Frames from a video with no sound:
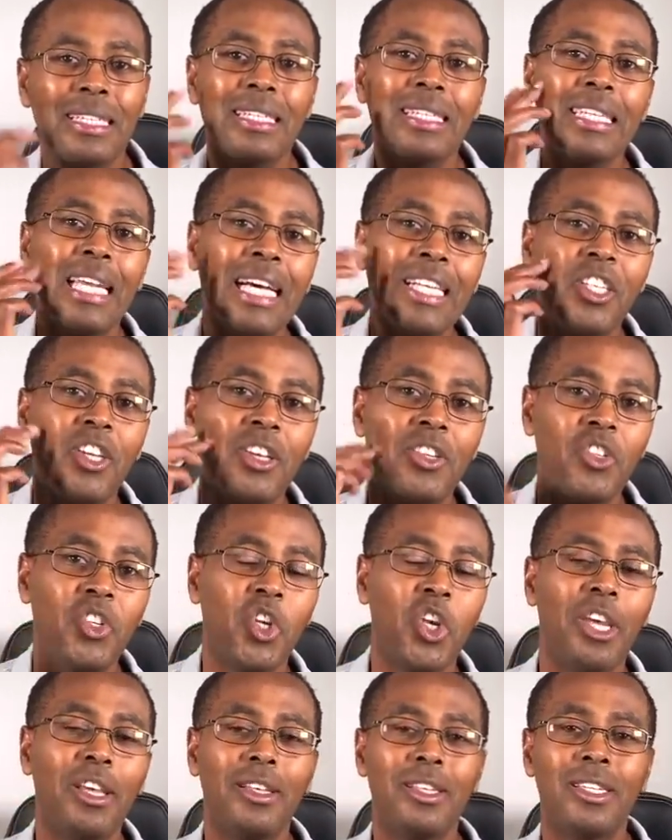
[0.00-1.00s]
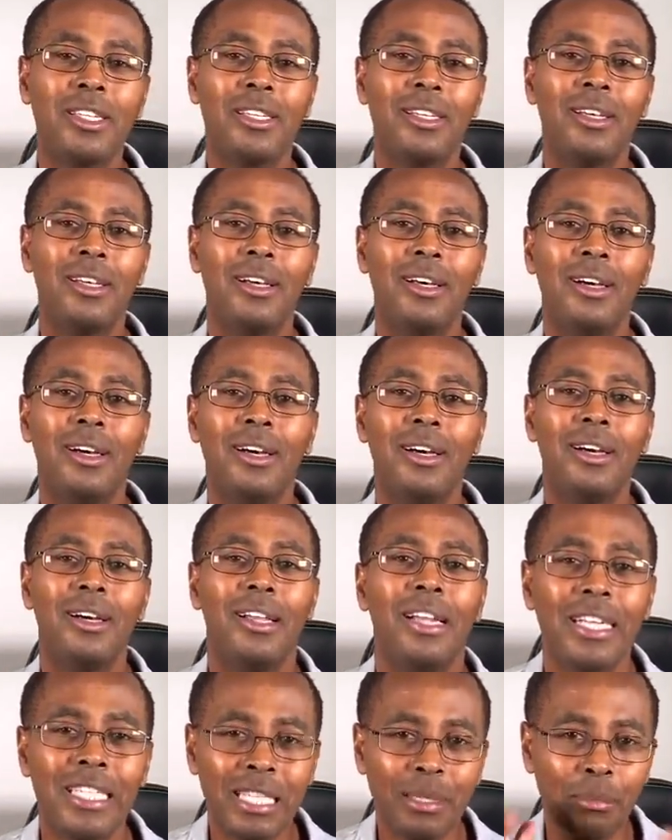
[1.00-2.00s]
touch his cheeks,
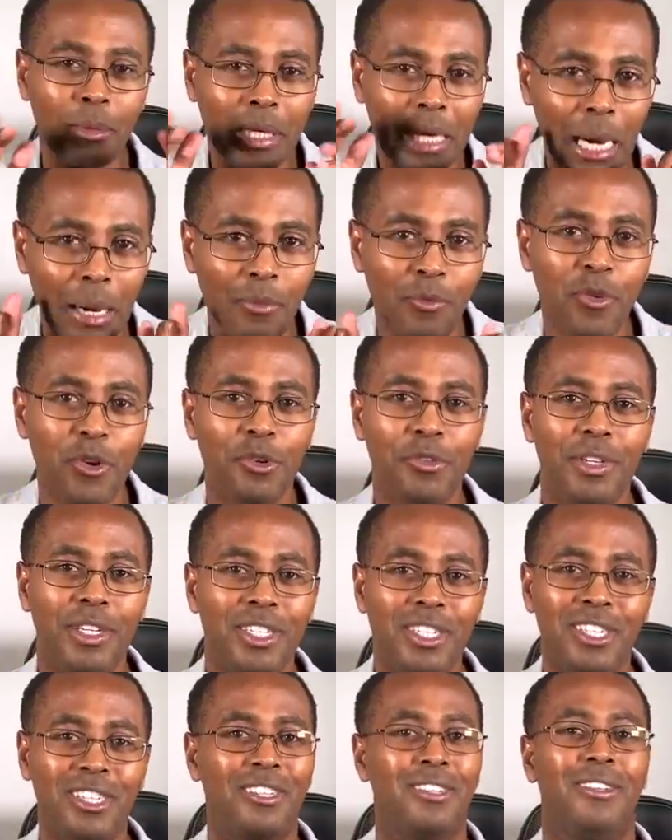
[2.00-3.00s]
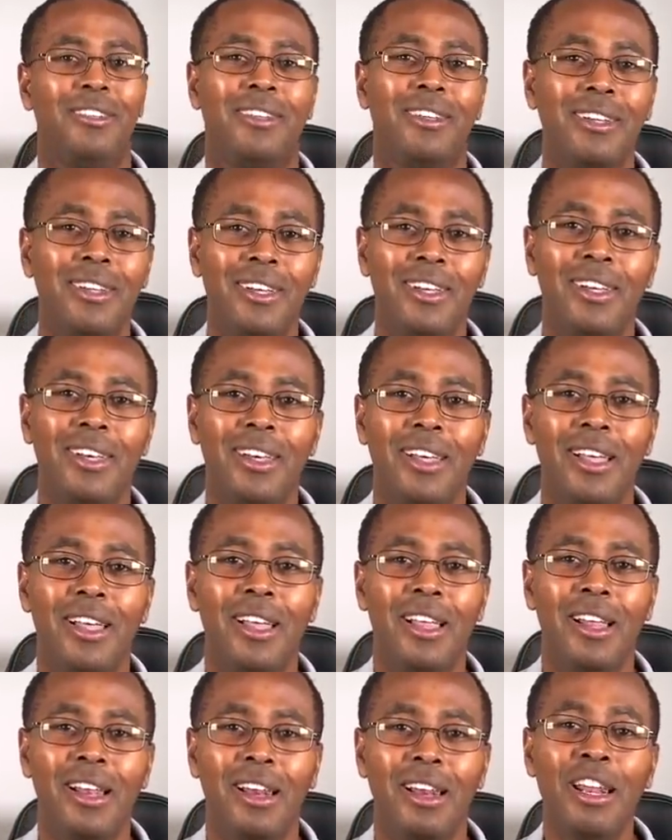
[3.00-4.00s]
let him come for it.
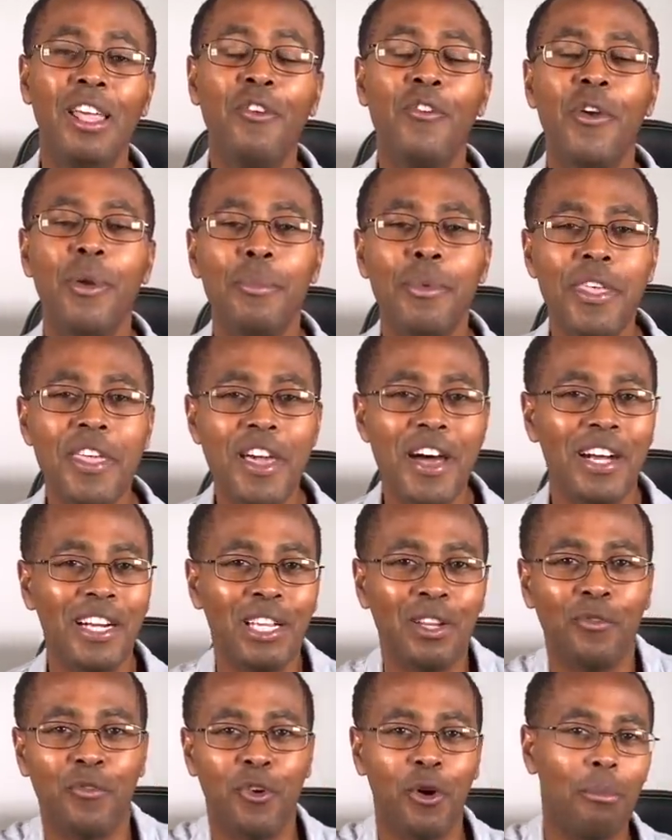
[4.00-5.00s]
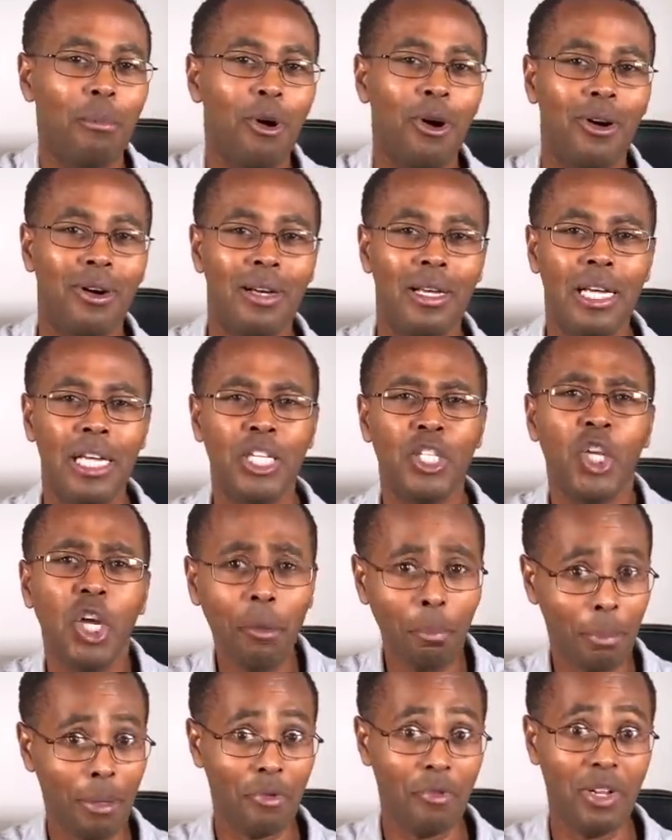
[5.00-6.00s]
Leave him yearning for more.
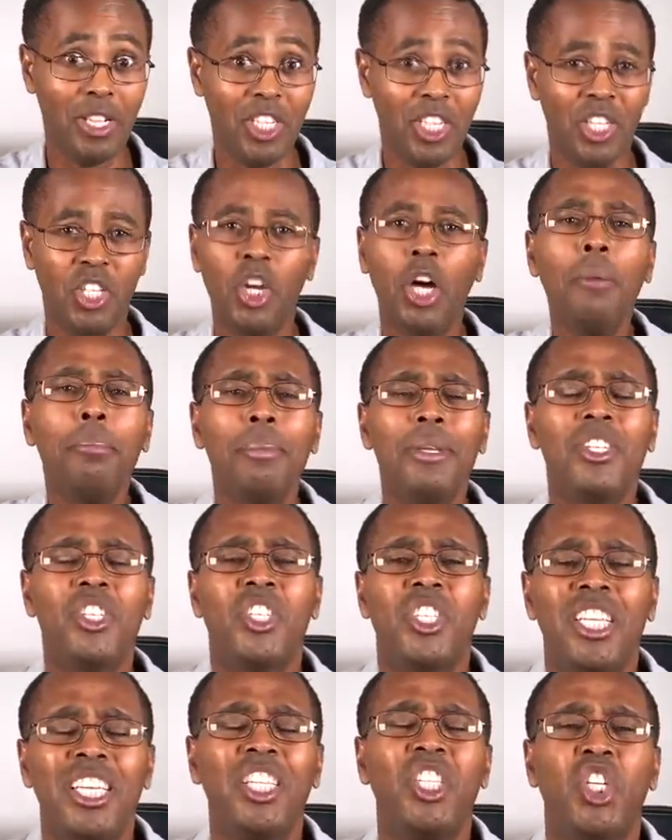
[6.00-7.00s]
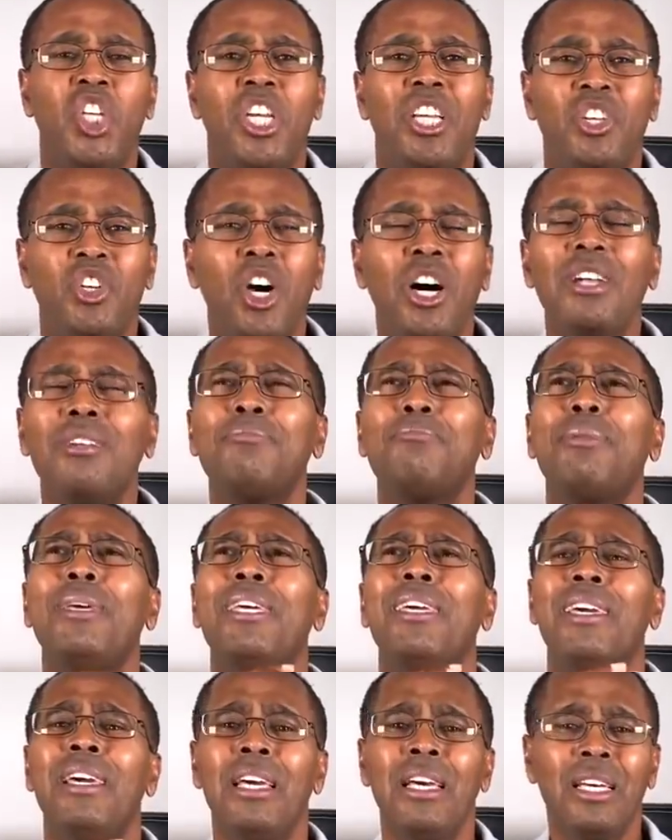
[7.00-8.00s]
Don't be rigid. Don't be stingy. Don't
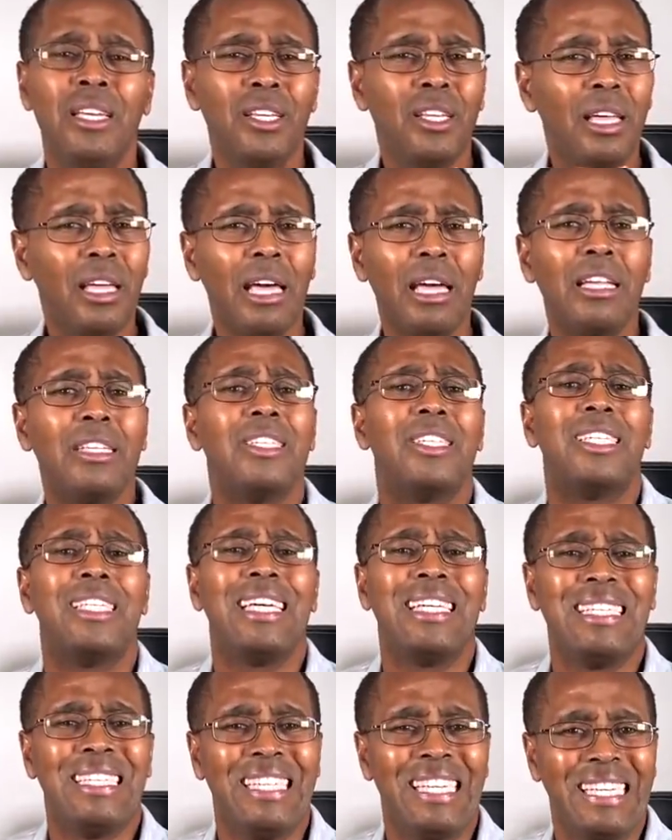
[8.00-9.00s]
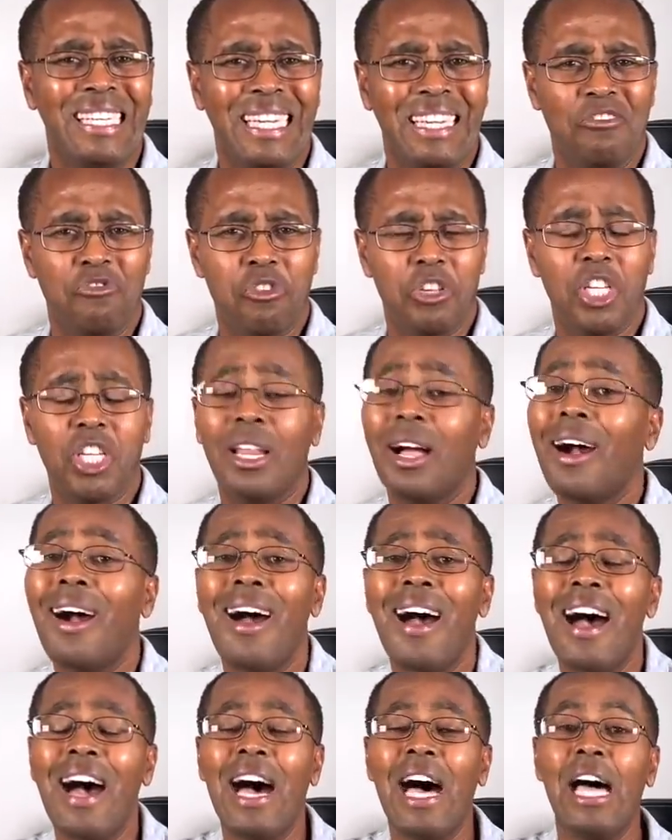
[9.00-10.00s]
be static and rigid.
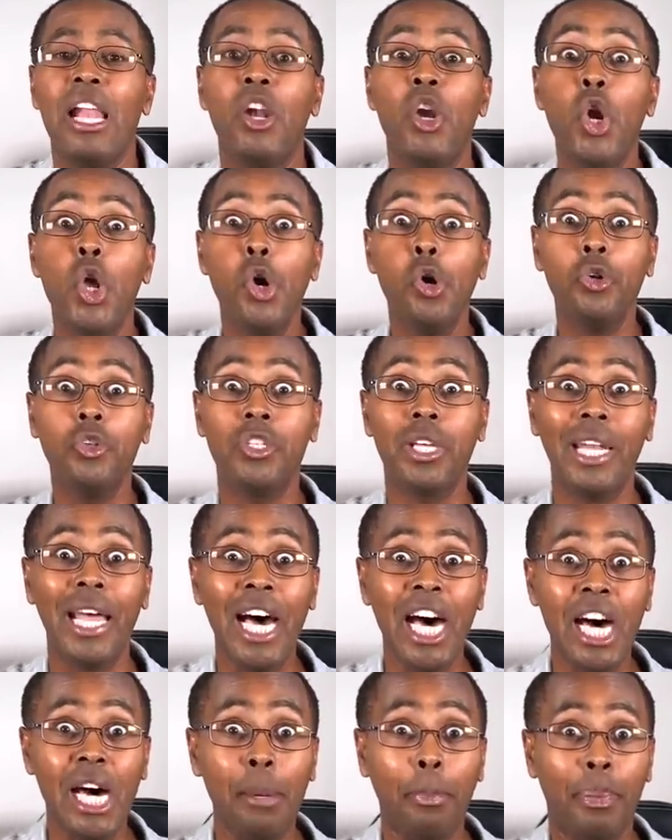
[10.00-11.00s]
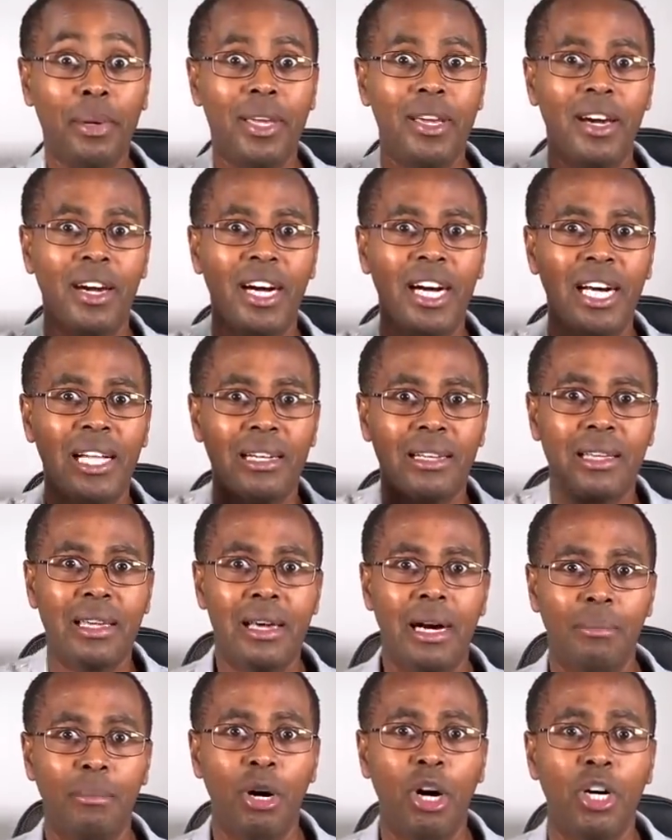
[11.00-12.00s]
Ah, loosen up, girl.
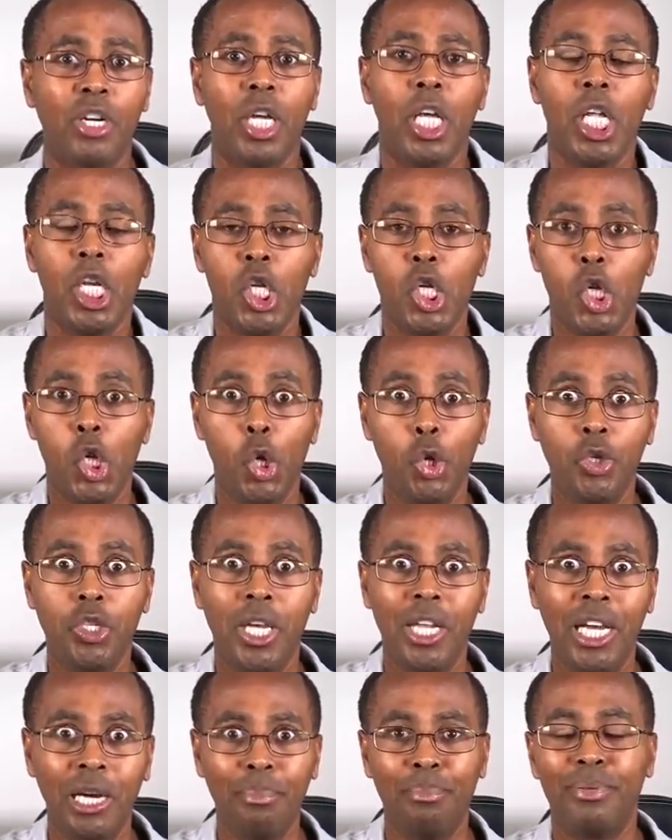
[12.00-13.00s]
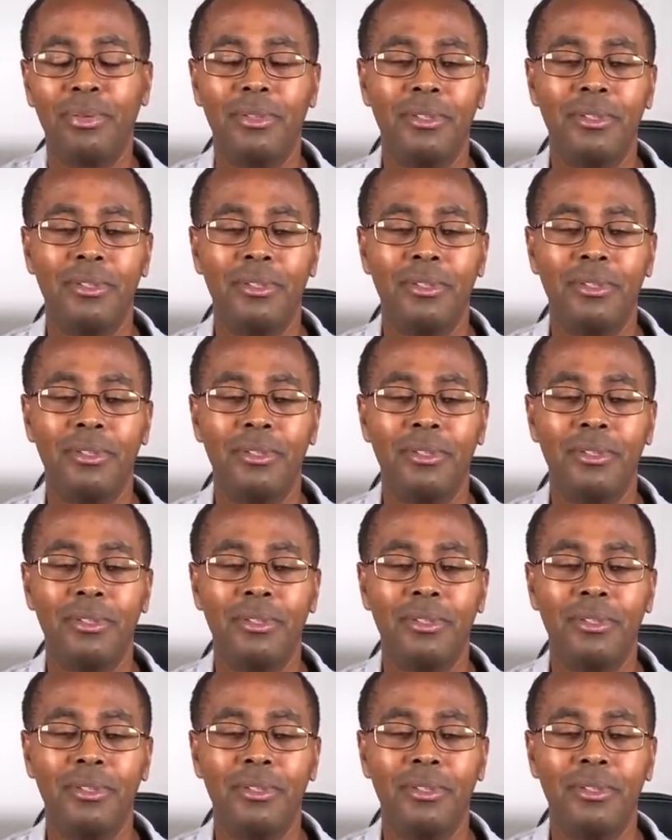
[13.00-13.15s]
Come on, loosen up.